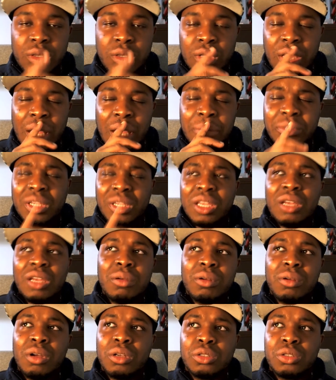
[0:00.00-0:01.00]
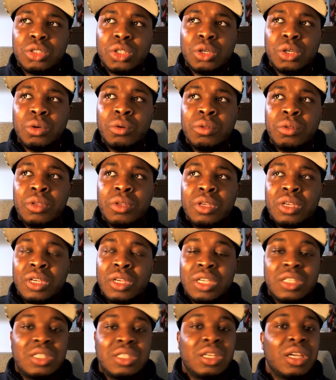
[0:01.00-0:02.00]
I'm thinking also
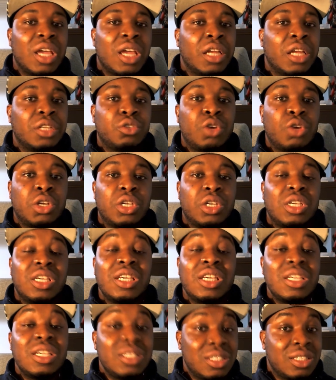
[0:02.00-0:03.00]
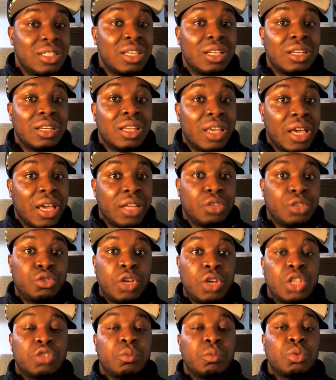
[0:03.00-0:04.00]
he still can
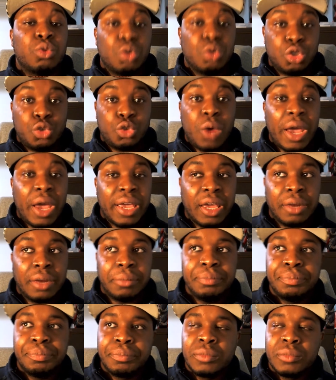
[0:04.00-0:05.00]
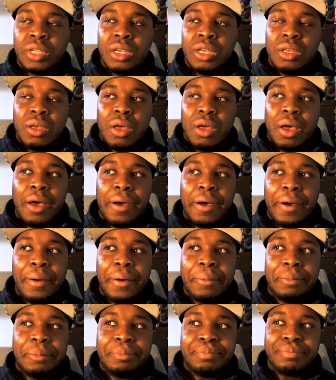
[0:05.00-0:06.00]
transform to a dragon.
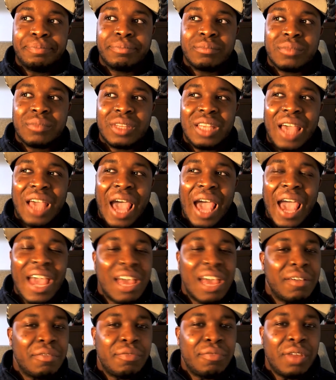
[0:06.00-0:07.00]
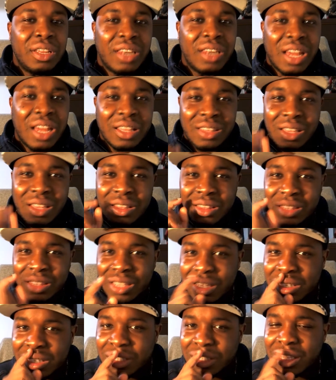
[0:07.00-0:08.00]
Um, I have a feeling that
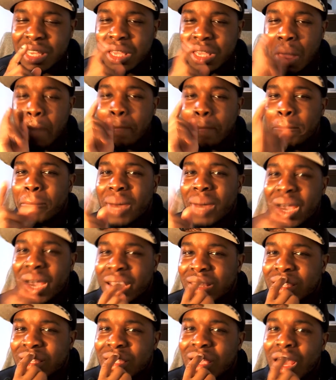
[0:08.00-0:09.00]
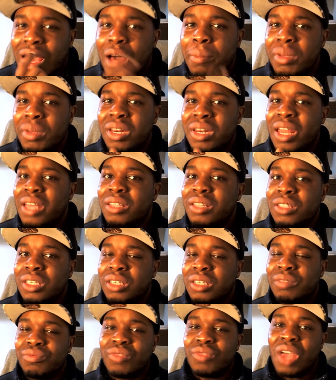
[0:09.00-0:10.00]
this thing might come in
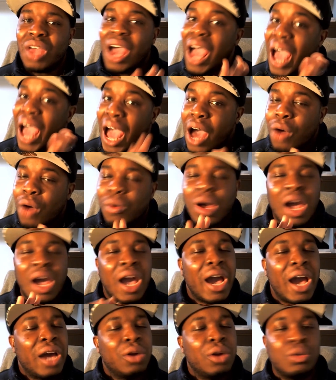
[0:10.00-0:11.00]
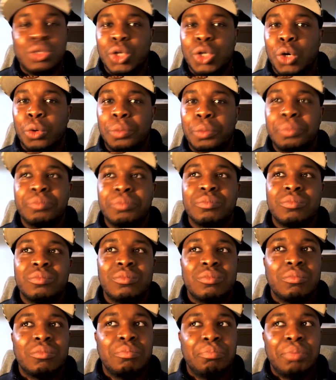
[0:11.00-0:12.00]
handy. How, I don't know,
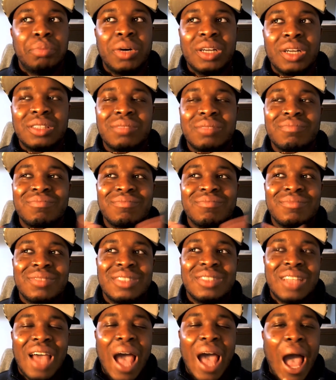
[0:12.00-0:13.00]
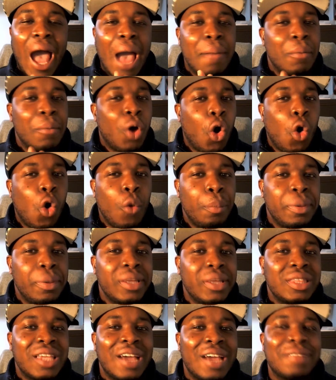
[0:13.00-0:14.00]
but I'm
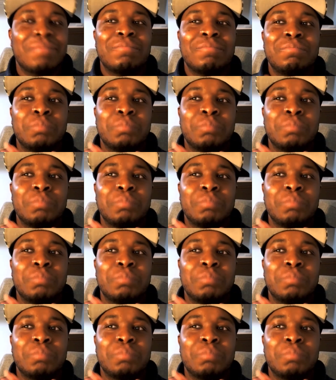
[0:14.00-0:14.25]
hoping that